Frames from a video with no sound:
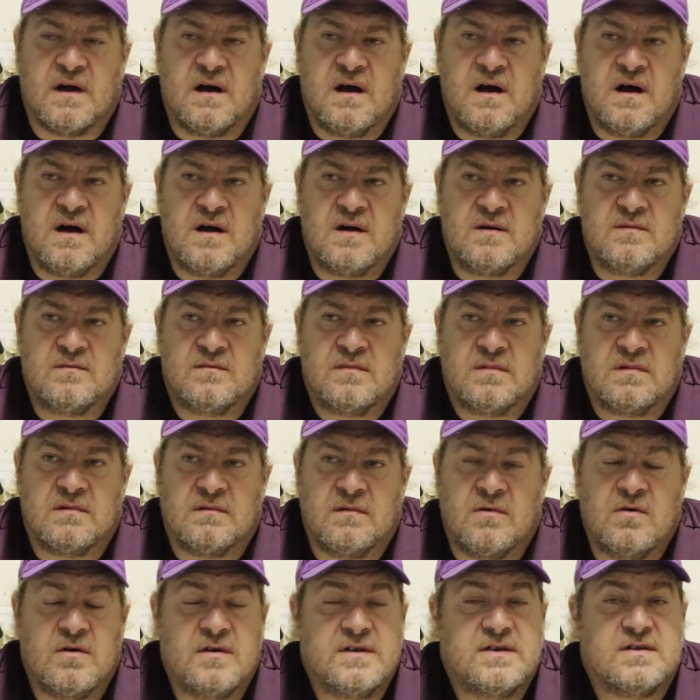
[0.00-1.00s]

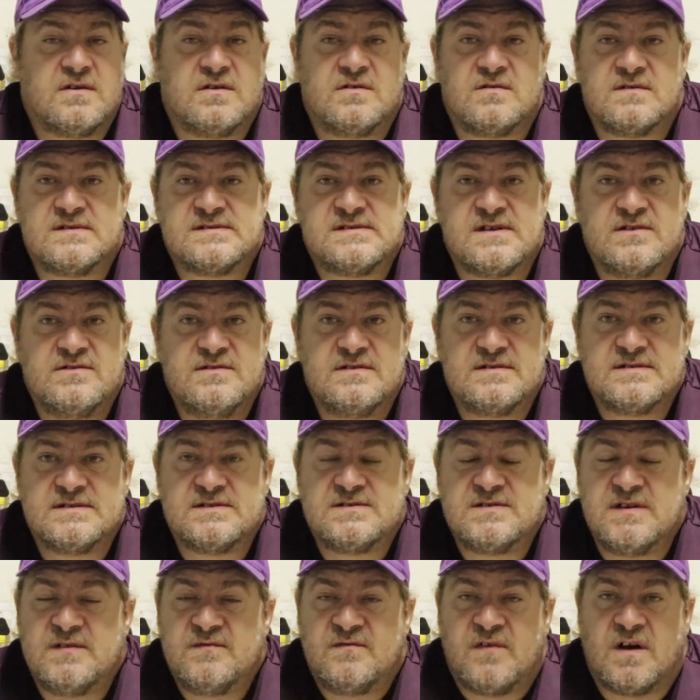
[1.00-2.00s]
Or you could also use
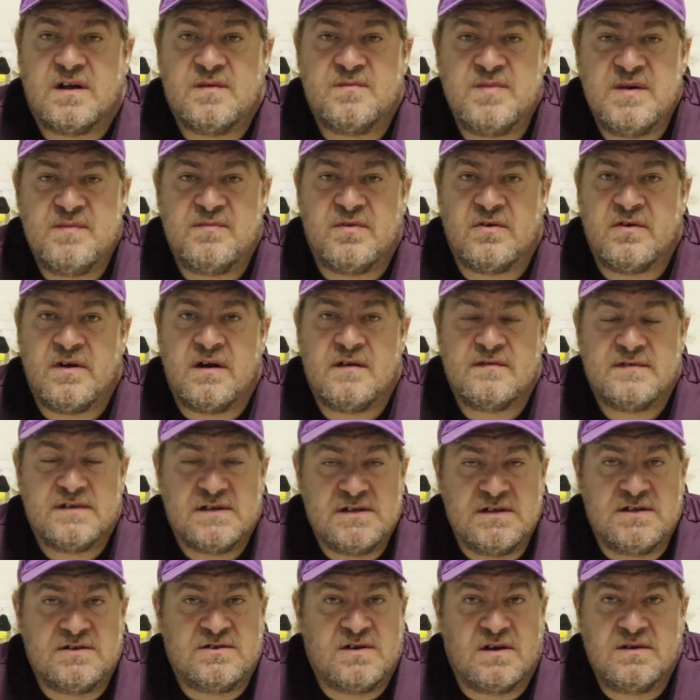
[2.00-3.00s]
it to invite people around
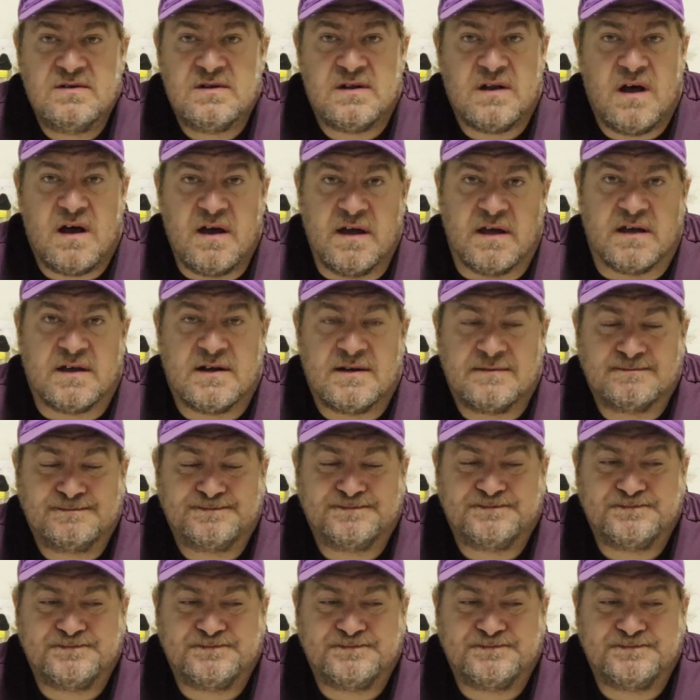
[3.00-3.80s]
that you don't like.